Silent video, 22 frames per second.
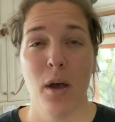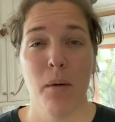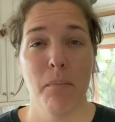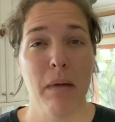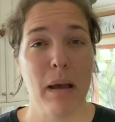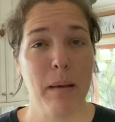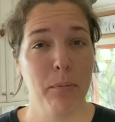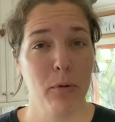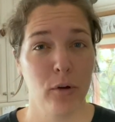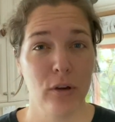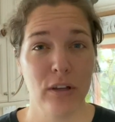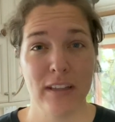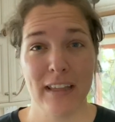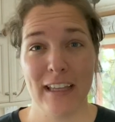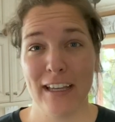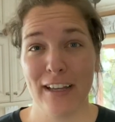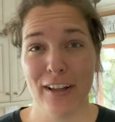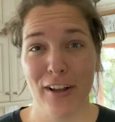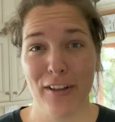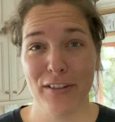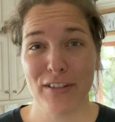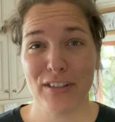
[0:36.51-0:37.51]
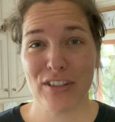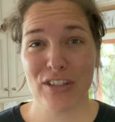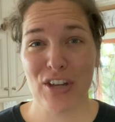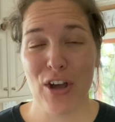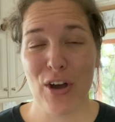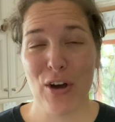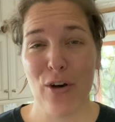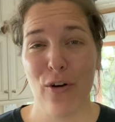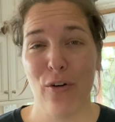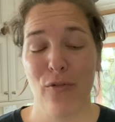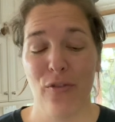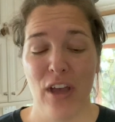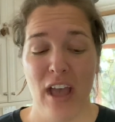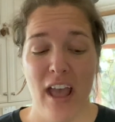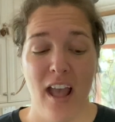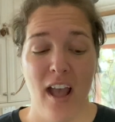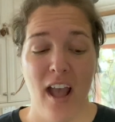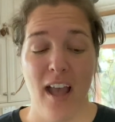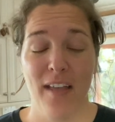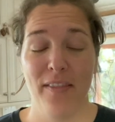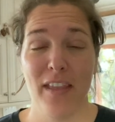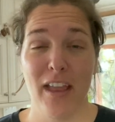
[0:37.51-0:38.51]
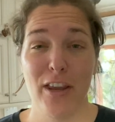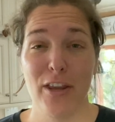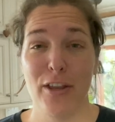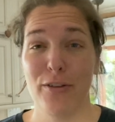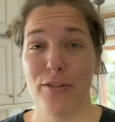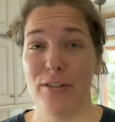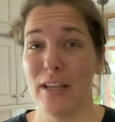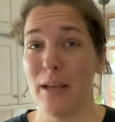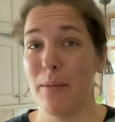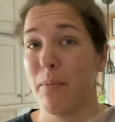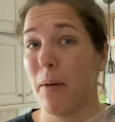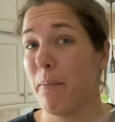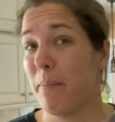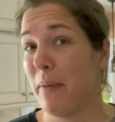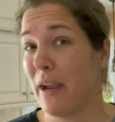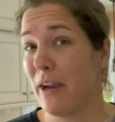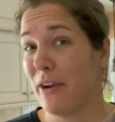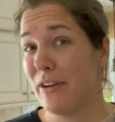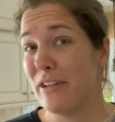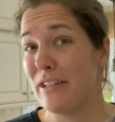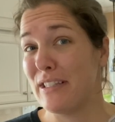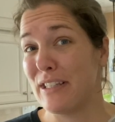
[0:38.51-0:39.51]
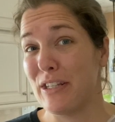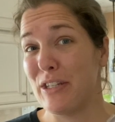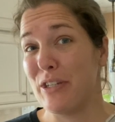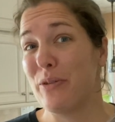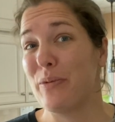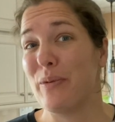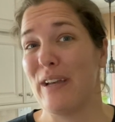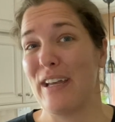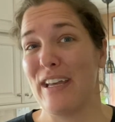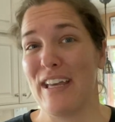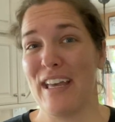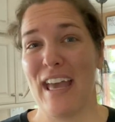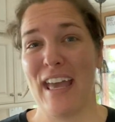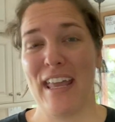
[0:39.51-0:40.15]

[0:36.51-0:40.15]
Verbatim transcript: by boiling it on the stove and then you dip berries into it